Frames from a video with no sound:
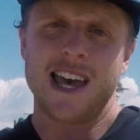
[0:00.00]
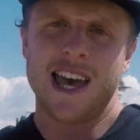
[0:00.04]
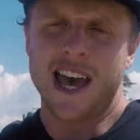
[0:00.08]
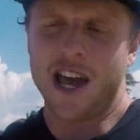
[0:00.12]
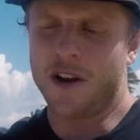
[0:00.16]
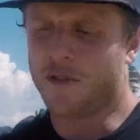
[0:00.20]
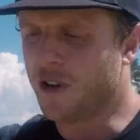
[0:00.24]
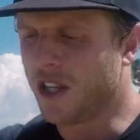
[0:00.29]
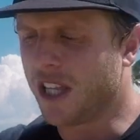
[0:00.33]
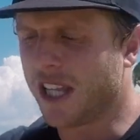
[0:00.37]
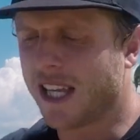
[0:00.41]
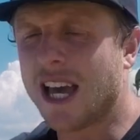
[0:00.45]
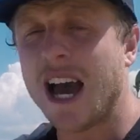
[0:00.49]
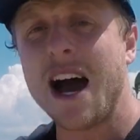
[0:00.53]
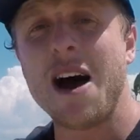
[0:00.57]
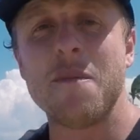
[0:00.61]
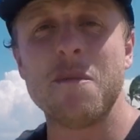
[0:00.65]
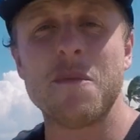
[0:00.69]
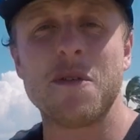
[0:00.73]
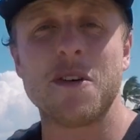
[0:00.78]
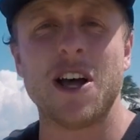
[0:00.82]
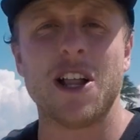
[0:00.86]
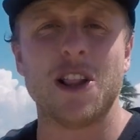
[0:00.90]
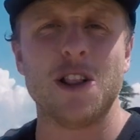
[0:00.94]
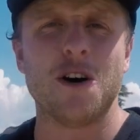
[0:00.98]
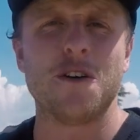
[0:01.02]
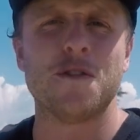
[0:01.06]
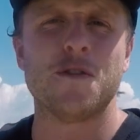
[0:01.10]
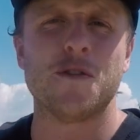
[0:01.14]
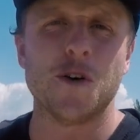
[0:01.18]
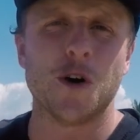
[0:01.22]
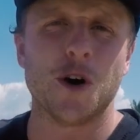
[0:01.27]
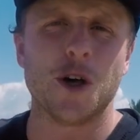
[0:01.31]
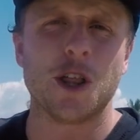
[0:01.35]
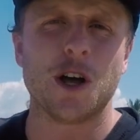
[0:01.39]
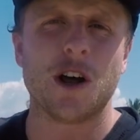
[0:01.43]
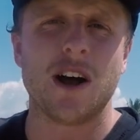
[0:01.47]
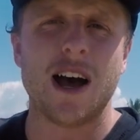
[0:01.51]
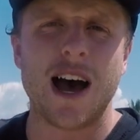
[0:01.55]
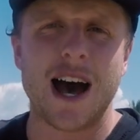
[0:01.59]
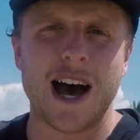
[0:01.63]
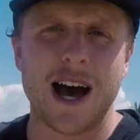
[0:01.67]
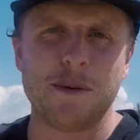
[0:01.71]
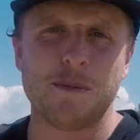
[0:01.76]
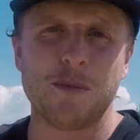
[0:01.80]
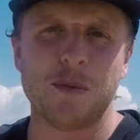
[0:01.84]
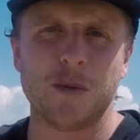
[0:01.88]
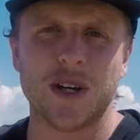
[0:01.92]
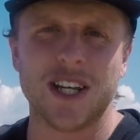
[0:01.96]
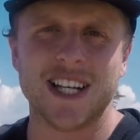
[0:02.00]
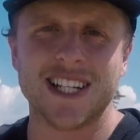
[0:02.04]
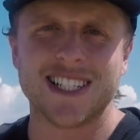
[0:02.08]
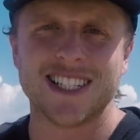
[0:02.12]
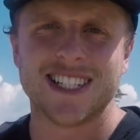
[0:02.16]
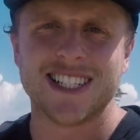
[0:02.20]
and really come a lot further upwind.